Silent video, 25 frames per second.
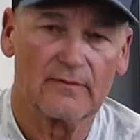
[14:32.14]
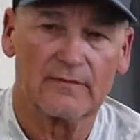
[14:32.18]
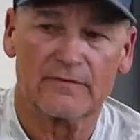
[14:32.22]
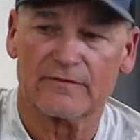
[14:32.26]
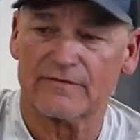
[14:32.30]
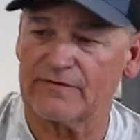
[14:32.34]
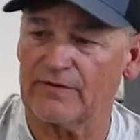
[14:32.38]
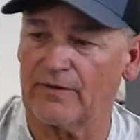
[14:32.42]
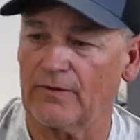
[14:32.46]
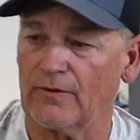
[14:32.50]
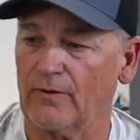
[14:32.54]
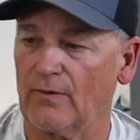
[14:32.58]

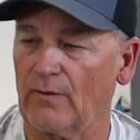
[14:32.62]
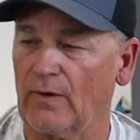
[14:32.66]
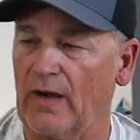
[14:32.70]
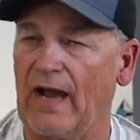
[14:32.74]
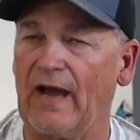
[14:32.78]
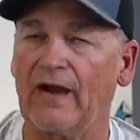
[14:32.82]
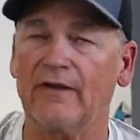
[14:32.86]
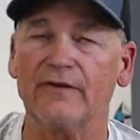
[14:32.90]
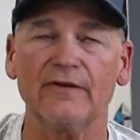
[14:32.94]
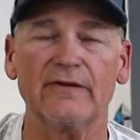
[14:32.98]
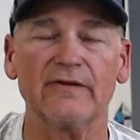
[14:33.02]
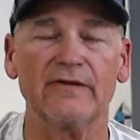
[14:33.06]
So
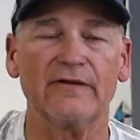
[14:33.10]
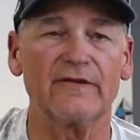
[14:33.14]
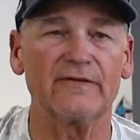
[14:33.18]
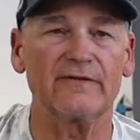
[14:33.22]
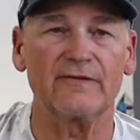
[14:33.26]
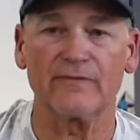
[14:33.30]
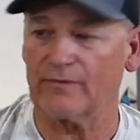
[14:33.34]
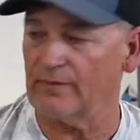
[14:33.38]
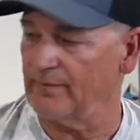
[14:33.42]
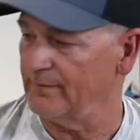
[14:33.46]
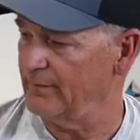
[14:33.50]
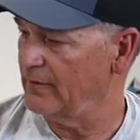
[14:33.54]
how do you get
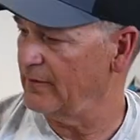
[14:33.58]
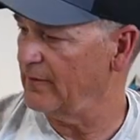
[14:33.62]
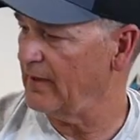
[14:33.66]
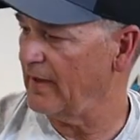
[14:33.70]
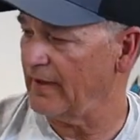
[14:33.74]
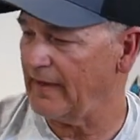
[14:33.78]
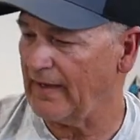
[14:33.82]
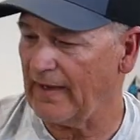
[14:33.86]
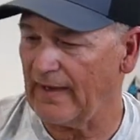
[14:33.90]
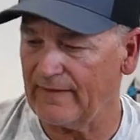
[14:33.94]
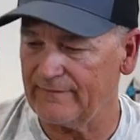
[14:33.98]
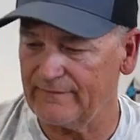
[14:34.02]
to them? You
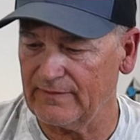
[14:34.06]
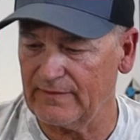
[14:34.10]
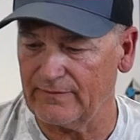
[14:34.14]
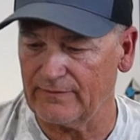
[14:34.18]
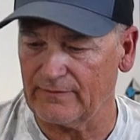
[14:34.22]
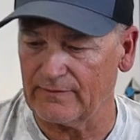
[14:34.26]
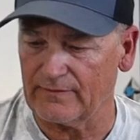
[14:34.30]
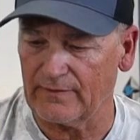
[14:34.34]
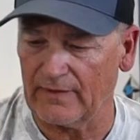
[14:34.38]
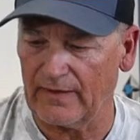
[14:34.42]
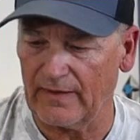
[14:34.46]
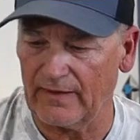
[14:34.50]
got to have
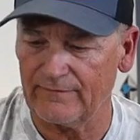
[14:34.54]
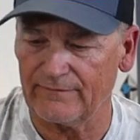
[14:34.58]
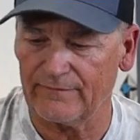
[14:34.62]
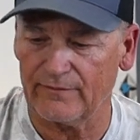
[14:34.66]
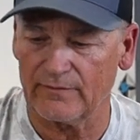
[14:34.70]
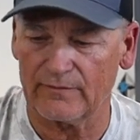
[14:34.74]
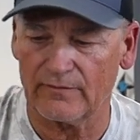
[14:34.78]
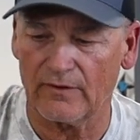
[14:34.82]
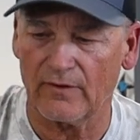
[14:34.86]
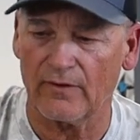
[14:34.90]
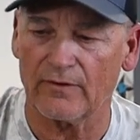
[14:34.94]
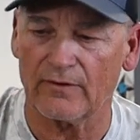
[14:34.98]
either
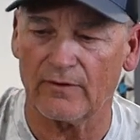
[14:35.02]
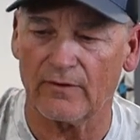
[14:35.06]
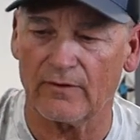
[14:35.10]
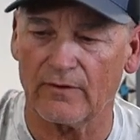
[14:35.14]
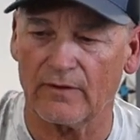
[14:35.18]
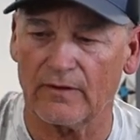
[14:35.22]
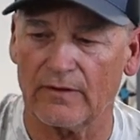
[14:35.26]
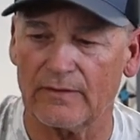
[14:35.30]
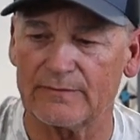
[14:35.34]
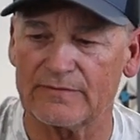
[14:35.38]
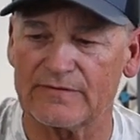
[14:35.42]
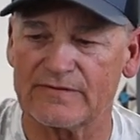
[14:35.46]
8-foot long
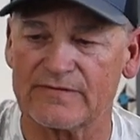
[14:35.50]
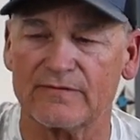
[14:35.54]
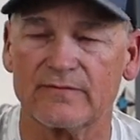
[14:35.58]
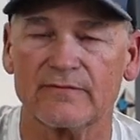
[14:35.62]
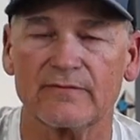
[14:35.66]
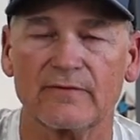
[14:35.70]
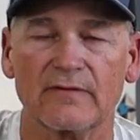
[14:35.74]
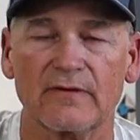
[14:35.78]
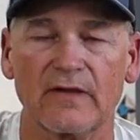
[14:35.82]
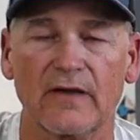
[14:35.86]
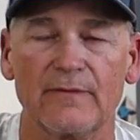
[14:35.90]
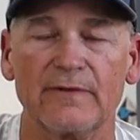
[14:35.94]
arms
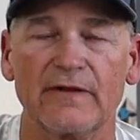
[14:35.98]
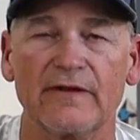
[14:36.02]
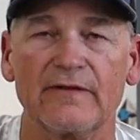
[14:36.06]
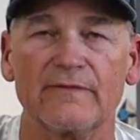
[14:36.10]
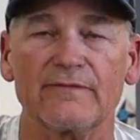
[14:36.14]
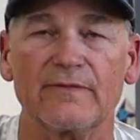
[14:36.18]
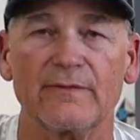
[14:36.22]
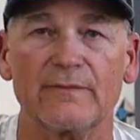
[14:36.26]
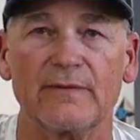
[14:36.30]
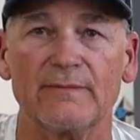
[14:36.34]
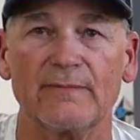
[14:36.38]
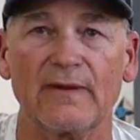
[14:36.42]
coming
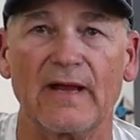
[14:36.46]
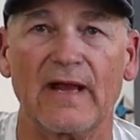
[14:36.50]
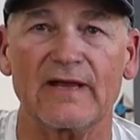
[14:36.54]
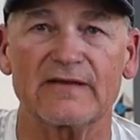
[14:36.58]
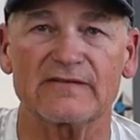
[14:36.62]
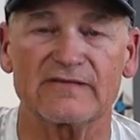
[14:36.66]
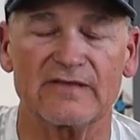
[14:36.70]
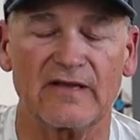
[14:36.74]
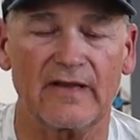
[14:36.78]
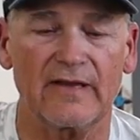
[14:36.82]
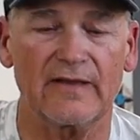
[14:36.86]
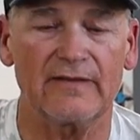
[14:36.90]
in from the
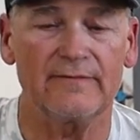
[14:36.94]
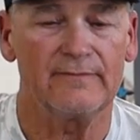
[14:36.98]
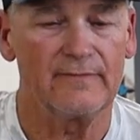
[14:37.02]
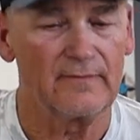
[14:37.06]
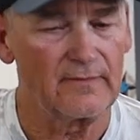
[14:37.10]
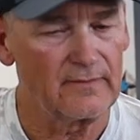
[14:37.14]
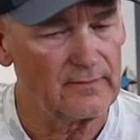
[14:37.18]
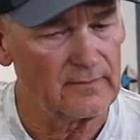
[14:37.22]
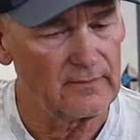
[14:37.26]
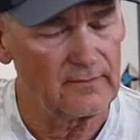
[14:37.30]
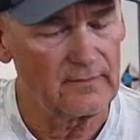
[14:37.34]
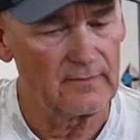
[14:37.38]
backside,
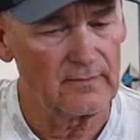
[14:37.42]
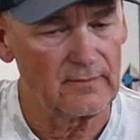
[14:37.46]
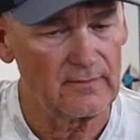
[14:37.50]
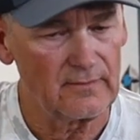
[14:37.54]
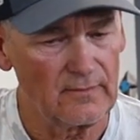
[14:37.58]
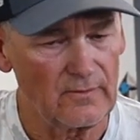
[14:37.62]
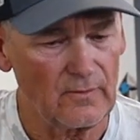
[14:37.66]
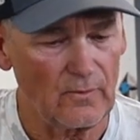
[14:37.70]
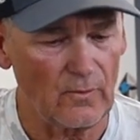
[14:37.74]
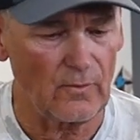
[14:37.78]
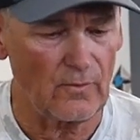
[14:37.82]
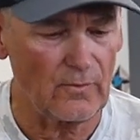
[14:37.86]

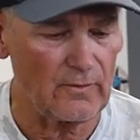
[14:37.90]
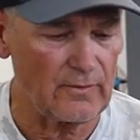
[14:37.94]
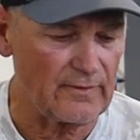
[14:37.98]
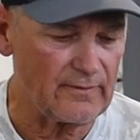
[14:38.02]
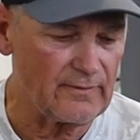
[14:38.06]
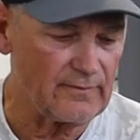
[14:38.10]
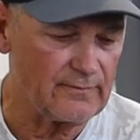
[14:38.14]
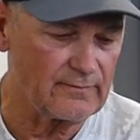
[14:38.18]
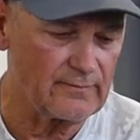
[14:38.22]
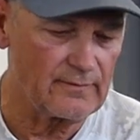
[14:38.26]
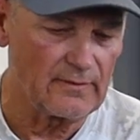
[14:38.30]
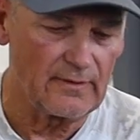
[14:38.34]

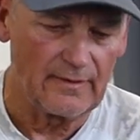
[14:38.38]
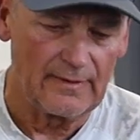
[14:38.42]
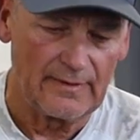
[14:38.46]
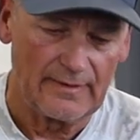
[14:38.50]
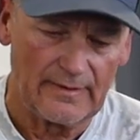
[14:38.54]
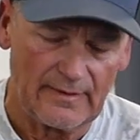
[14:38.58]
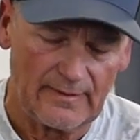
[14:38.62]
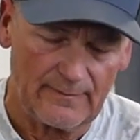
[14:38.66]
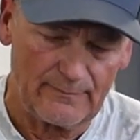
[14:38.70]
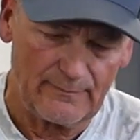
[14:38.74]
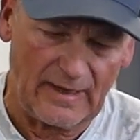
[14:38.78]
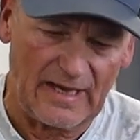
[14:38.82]
or
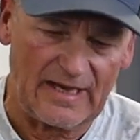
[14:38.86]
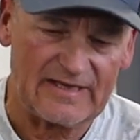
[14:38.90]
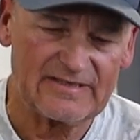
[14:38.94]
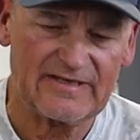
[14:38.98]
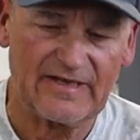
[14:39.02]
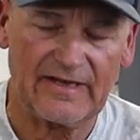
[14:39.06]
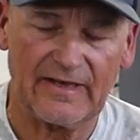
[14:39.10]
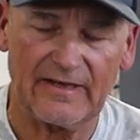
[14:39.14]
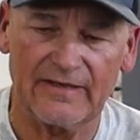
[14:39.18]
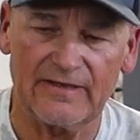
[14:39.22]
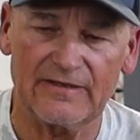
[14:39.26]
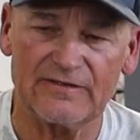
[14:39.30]

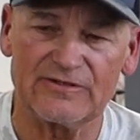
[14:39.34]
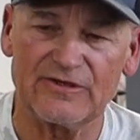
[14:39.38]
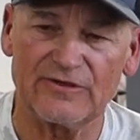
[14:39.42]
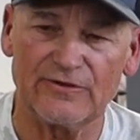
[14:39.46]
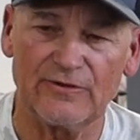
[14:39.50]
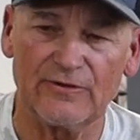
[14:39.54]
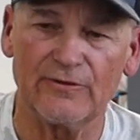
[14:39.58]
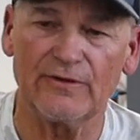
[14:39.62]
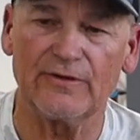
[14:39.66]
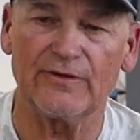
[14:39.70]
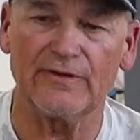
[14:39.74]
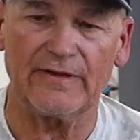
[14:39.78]
Basscat
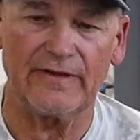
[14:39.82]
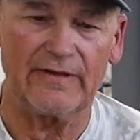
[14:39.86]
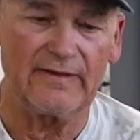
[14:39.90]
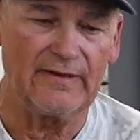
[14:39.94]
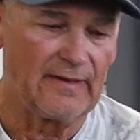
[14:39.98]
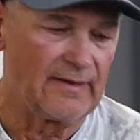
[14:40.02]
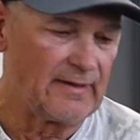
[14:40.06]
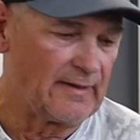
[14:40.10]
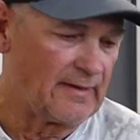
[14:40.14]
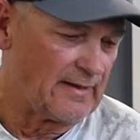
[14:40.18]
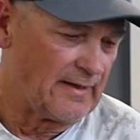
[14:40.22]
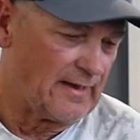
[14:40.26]
Ingenuity
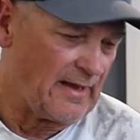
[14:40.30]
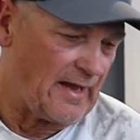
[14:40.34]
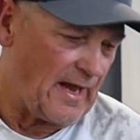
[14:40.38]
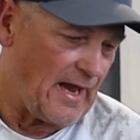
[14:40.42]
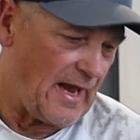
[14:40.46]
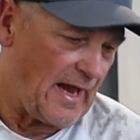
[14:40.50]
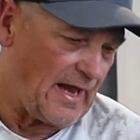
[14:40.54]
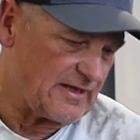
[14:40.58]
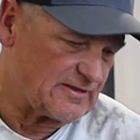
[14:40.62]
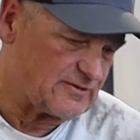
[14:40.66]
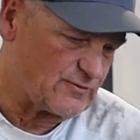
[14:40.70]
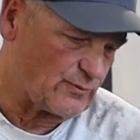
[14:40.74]

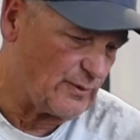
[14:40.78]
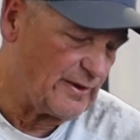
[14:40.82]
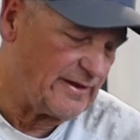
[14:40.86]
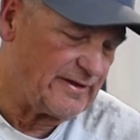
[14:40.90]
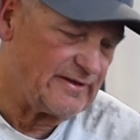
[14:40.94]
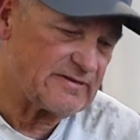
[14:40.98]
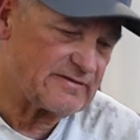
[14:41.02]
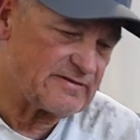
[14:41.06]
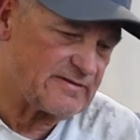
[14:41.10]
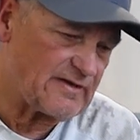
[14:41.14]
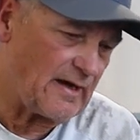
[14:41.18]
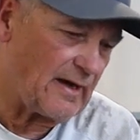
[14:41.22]
has
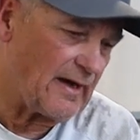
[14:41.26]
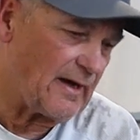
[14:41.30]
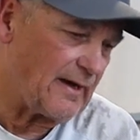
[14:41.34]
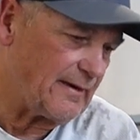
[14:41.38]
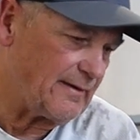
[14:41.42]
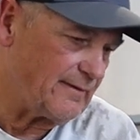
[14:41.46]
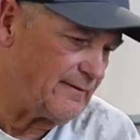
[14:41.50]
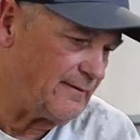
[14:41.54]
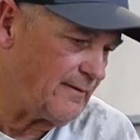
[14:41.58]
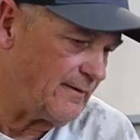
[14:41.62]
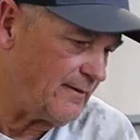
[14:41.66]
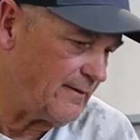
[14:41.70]

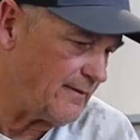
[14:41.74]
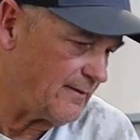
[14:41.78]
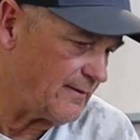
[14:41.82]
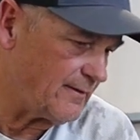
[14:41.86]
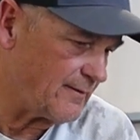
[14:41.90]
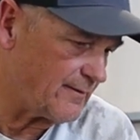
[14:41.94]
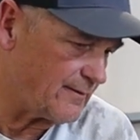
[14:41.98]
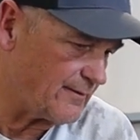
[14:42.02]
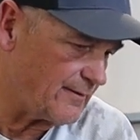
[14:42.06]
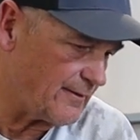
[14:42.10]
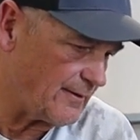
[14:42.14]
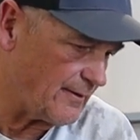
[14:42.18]
redesigned
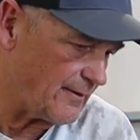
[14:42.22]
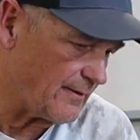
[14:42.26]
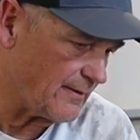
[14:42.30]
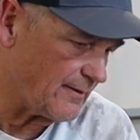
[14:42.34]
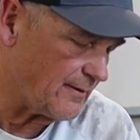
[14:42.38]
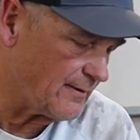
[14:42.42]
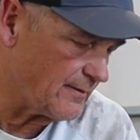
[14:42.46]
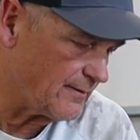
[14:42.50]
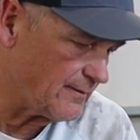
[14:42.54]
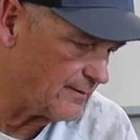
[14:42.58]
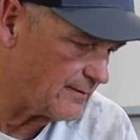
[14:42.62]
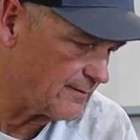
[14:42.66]

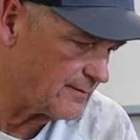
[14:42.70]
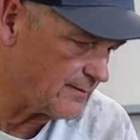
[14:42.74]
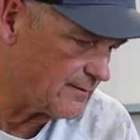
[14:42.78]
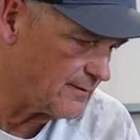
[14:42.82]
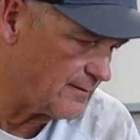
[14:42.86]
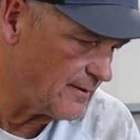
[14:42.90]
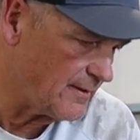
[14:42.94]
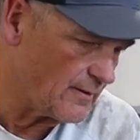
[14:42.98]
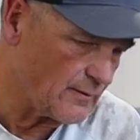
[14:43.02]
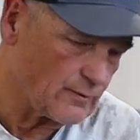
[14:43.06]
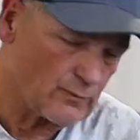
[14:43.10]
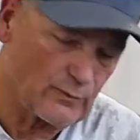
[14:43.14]
their
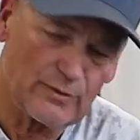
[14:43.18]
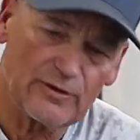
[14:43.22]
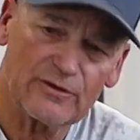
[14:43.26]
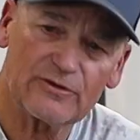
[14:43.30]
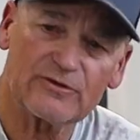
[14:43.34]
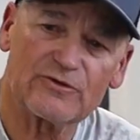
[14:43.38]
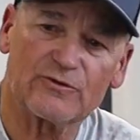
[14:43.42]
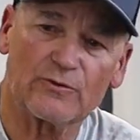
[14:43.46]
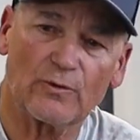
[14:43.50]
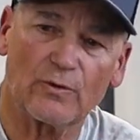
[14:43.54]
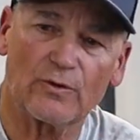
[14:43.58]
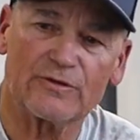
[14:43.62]
rear
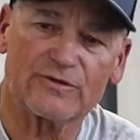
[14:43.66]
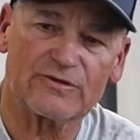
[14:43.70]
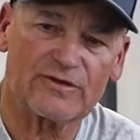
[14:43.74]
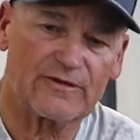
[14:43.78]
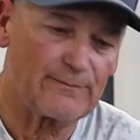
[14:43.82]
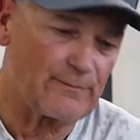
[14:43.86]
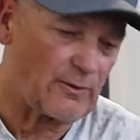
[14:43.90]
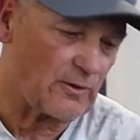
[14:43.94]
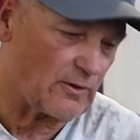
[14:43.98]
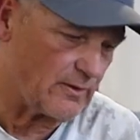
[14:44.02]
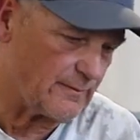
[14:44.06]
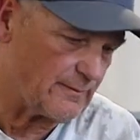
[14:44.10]
storage
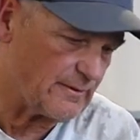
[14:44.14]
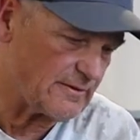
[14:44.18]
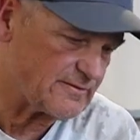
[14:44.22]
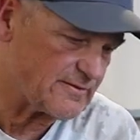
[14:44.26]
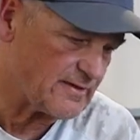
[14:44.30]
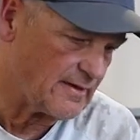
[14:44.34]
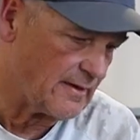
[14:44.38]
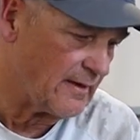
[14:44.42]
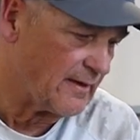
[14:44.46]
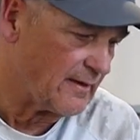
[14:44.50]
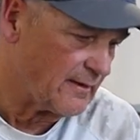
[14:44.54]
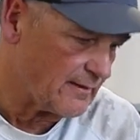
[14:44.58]

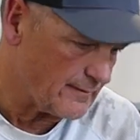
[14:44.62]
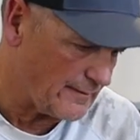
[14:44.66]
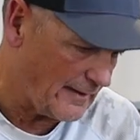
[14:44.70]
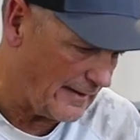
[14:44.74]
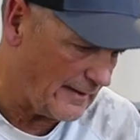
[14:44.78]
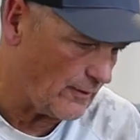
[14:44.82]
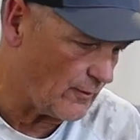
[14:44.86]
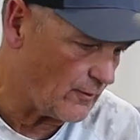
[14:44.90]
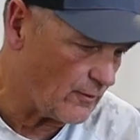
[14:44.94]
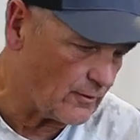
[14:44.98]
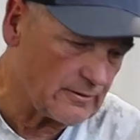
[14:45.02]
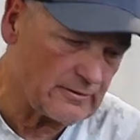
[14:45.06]
compartments.
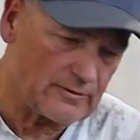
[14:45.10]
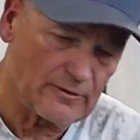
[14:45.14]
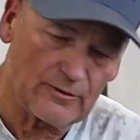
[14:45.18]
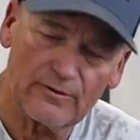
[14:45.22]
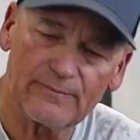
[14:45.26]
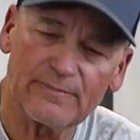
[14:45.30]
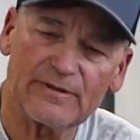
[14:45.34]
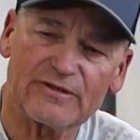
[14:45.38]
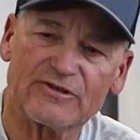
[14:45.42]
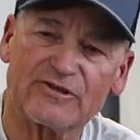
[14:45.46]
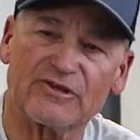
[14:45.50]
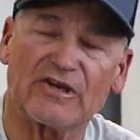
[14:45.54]
They are a little bit